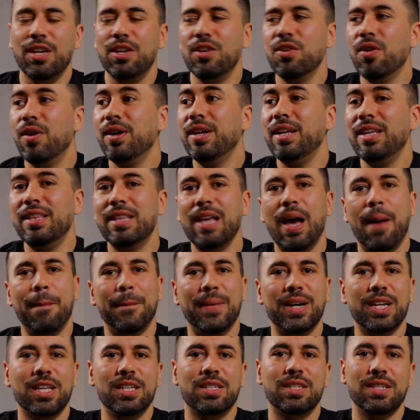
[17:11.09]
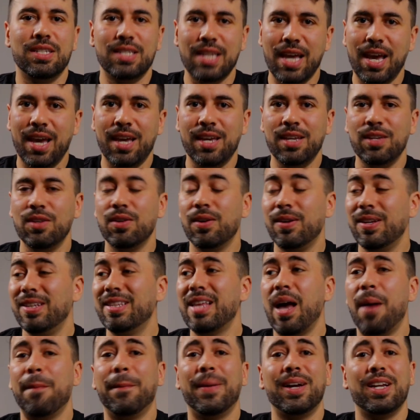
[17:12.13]
You don't need that money today, you don't
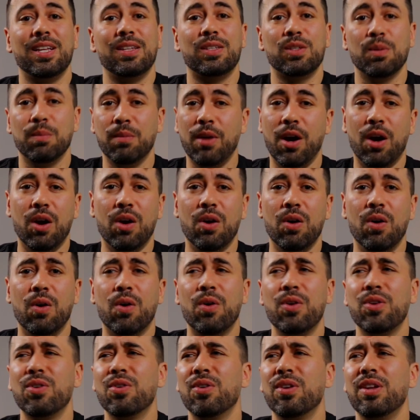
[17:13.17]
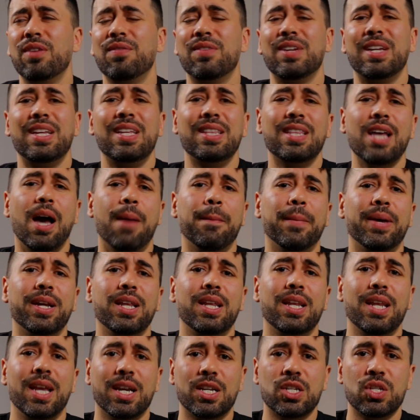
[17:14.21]
need that money tomorrow, or you don't even need that
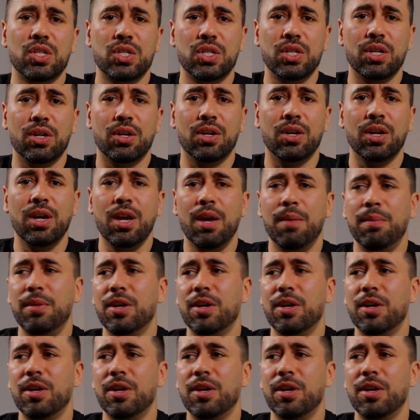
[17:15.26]
money next year.